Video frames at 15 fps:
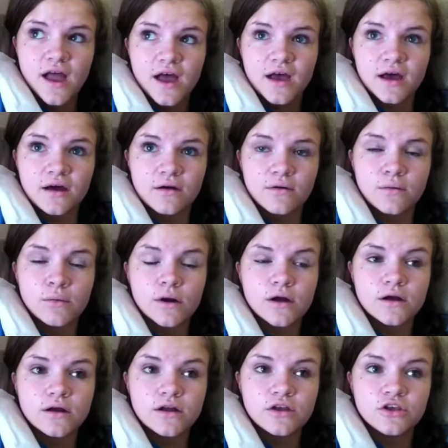how
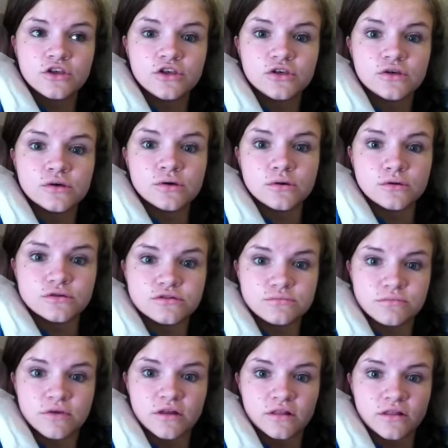huge
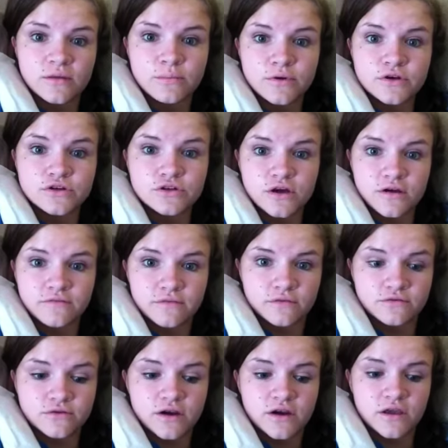my lip and jaw
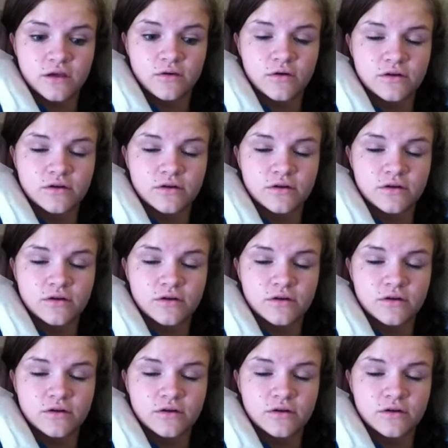feels right now.